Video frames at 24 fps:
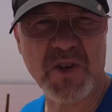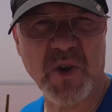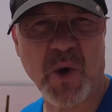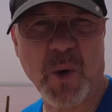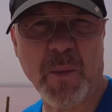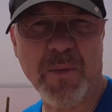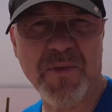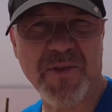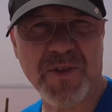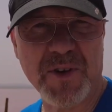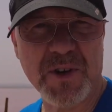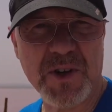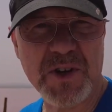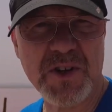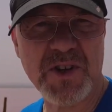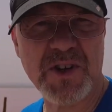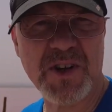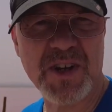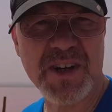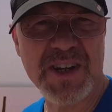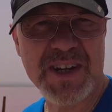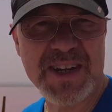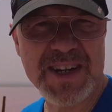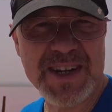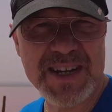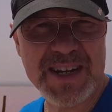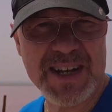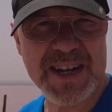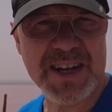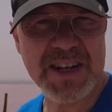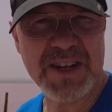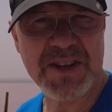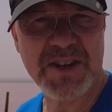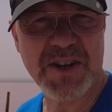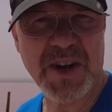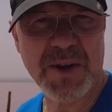stop first
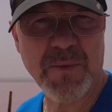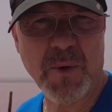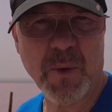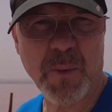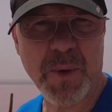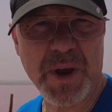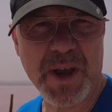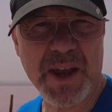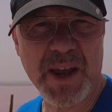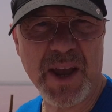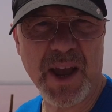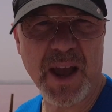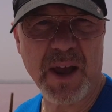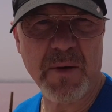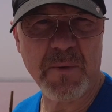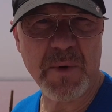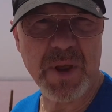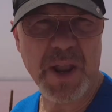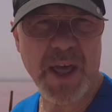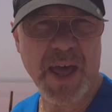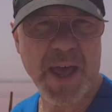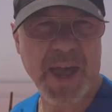and see what we can get with